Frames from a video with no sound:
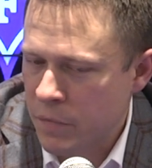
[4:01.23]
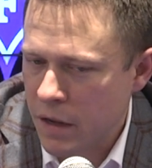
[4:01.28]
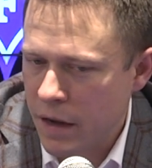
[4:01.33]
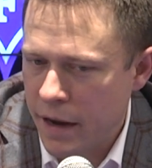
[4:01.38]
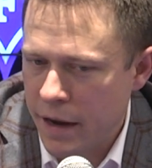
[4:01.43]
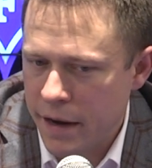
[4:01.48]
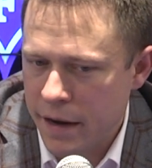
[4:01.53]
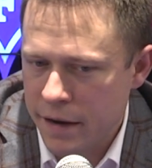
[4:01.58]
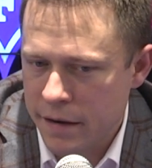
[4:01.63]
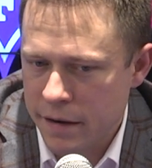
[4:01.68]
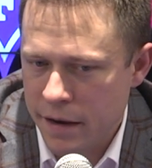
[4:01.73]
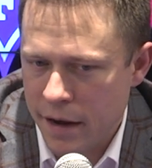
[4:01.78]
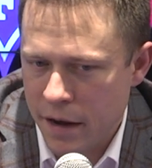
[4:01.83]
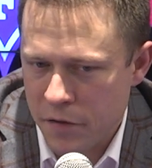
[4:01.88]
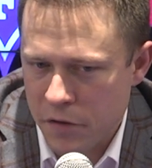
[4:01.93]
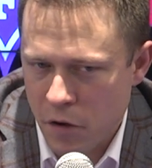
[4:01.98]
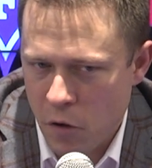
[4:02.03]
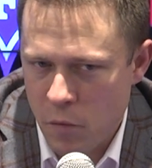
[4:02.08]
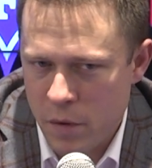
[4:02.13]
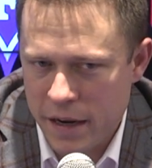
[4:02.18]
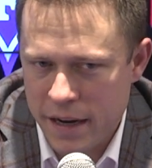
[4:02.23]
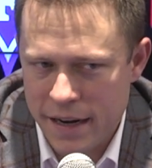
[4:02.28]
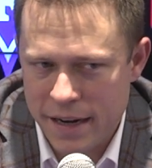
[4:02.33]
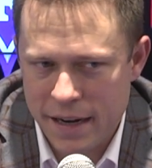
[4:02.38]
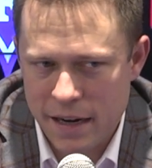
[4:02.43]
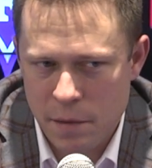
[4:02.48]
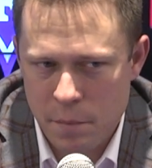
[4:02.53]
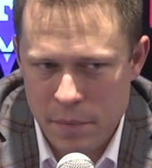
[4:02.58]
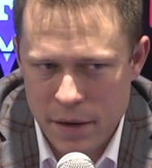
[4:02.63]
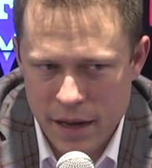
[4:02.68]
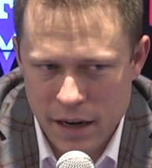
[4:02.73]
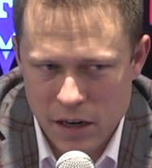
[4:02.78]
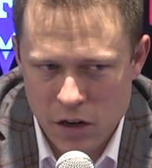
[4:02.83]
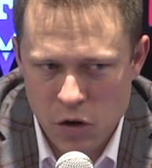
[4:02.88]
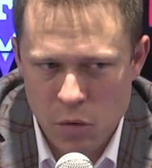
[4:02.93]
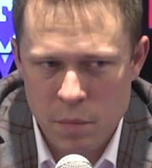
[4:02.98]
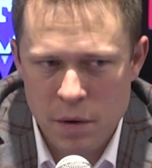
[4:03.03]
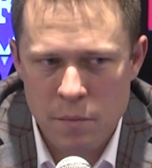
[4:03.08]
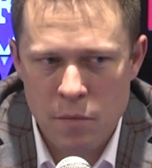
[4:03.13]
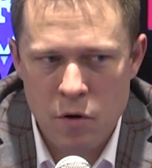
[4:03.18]
And I thought we needed to be a
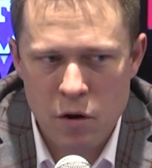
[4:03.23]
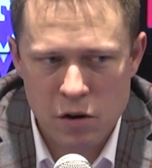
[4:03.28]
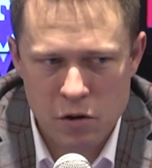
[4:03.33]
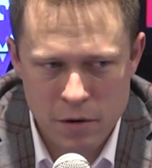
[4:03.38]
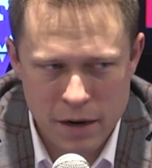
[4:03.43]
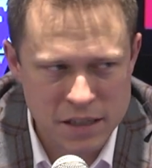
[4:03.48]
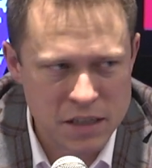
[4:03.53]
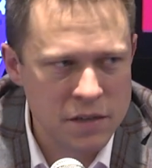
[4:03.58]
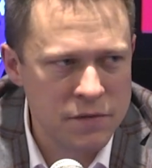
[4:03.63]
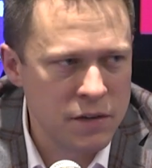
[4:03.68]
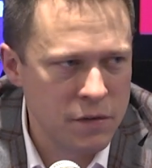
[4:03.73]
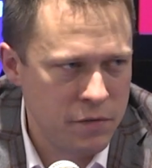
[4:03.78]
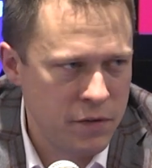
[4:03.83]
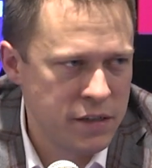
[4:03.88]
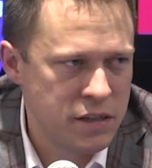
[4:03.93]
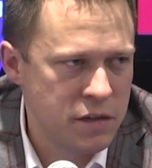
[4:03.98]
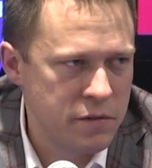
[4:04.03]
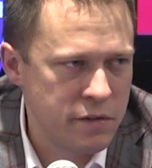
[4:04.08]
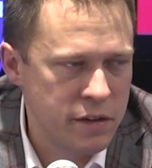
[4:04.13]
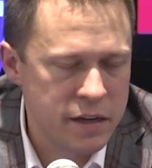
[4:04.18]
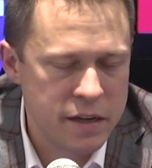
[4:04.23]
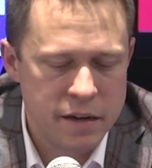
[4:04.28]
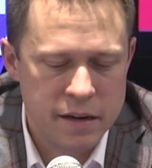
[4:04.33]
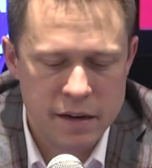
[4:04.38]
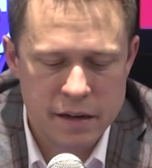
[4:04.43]
little bit more aggressive defensively.